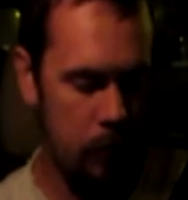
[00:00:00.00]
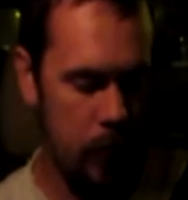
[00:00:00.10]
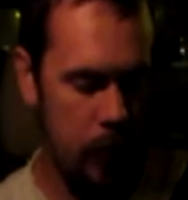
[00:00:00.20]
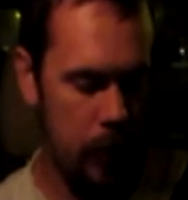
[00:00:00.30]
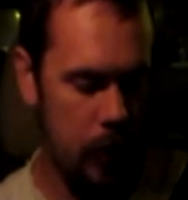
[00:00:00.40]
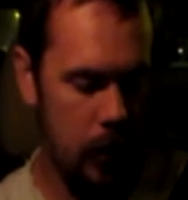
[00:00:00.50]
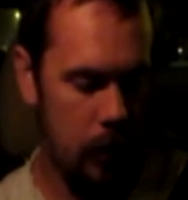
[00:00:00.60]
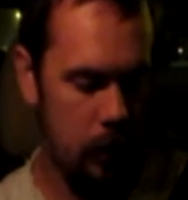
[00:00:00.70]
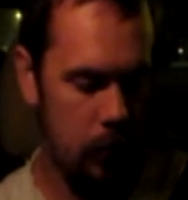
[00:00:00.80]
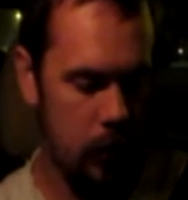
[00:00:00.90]
But
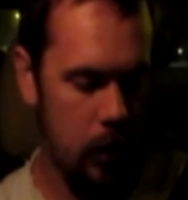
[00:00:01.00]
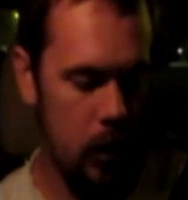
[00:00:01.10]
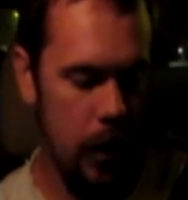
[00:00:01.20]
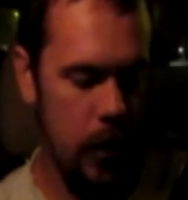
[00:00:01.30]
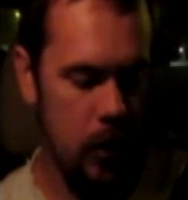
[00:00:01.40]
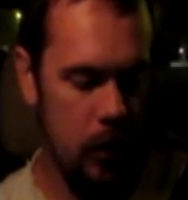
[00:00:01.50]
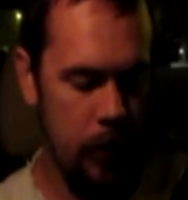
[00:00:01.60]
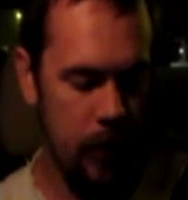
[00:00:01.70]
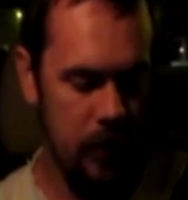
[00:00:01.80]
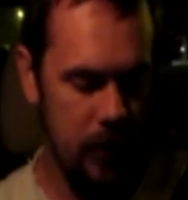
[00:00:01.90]
we're going to go ahead and jump into